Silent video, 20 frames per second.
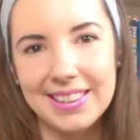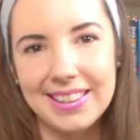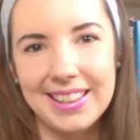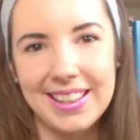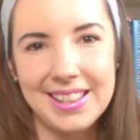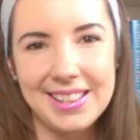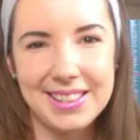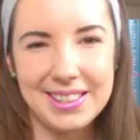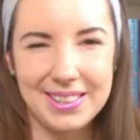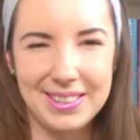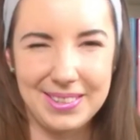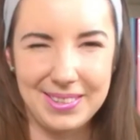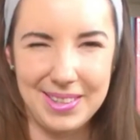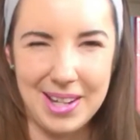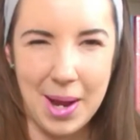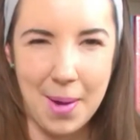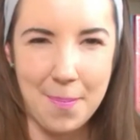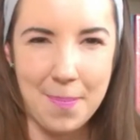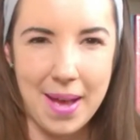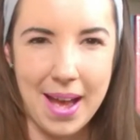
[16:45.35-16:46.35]
is
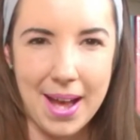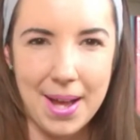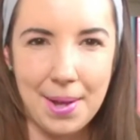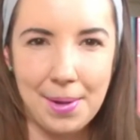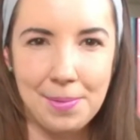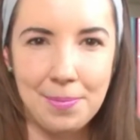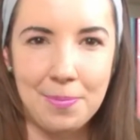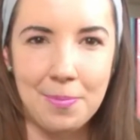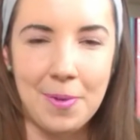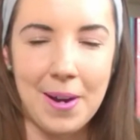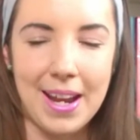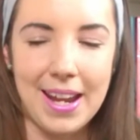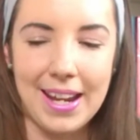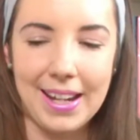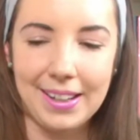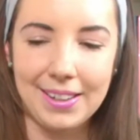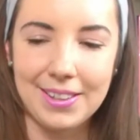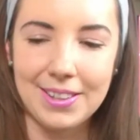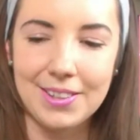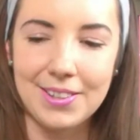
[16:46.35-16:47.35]
a bad
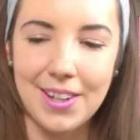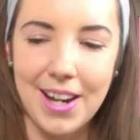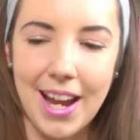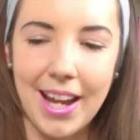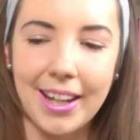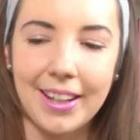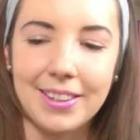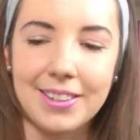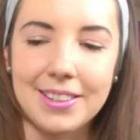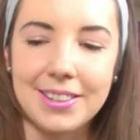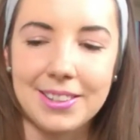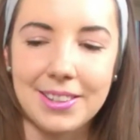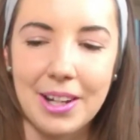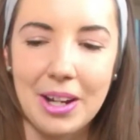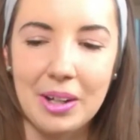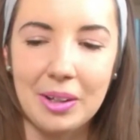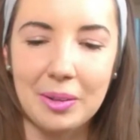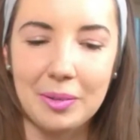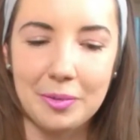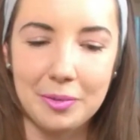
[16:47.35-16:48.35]
way to try to
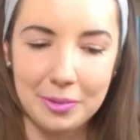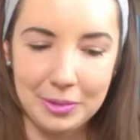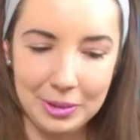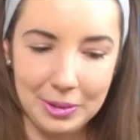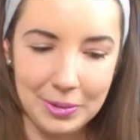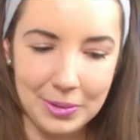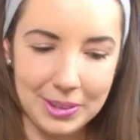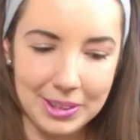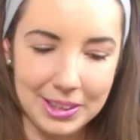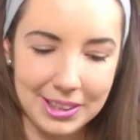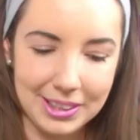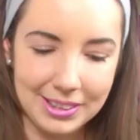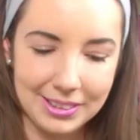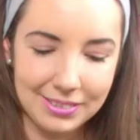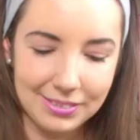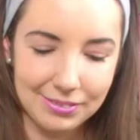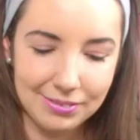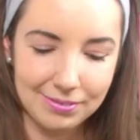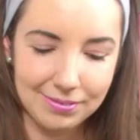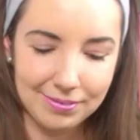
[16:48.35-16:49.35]
solve your
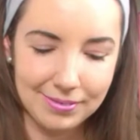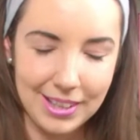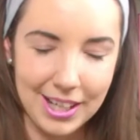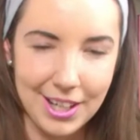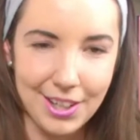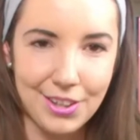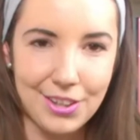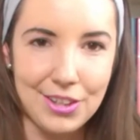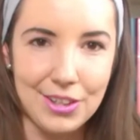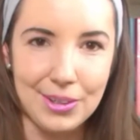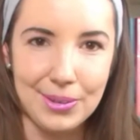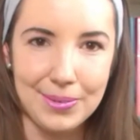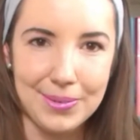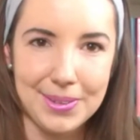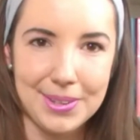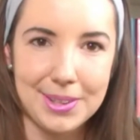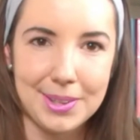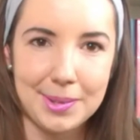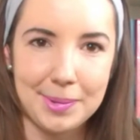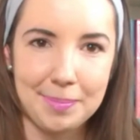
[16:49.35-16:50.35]

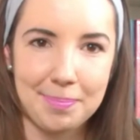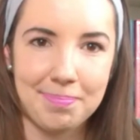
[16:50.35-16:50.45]
issues.